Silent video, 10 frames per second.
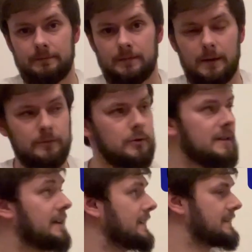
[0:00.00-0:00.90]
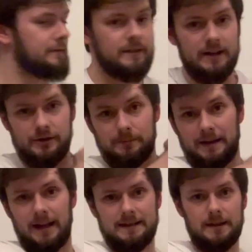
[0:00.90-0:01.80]
I'm doing that as if there should be
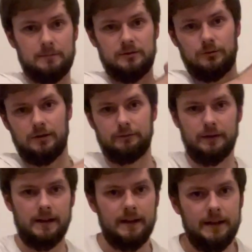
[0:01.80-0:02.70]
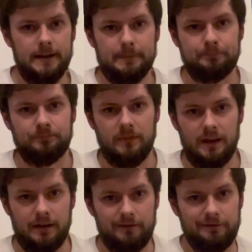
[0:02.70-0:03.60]
like some sort of
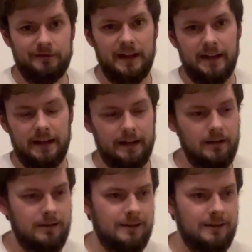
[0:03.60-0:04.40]
thing here,